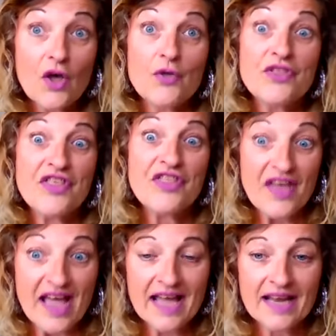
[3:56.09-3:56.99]
other
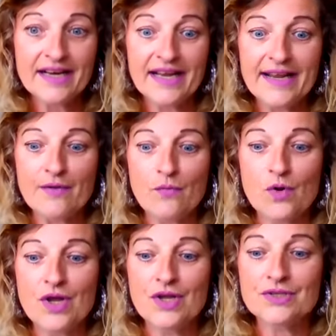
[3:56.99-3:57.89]
than it
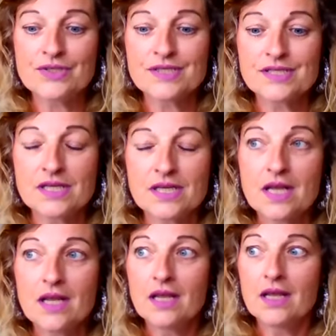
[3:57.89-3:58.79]
was
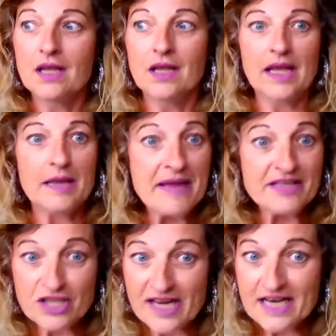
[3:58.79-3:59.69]

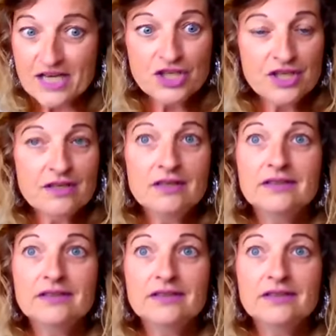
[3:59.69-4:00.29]
imagination,